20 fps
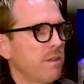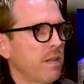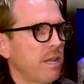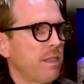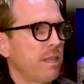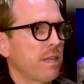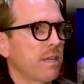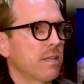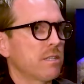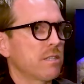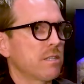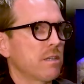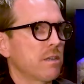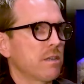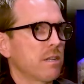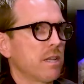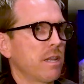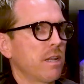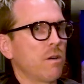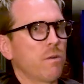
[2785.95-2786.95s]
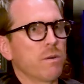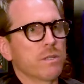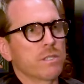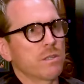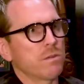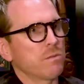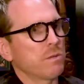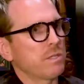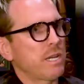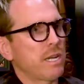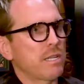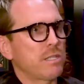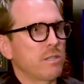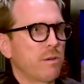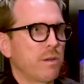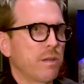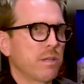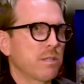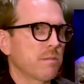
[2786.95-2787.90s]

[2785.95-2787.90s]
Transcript: And I think it start it always good with tattooing.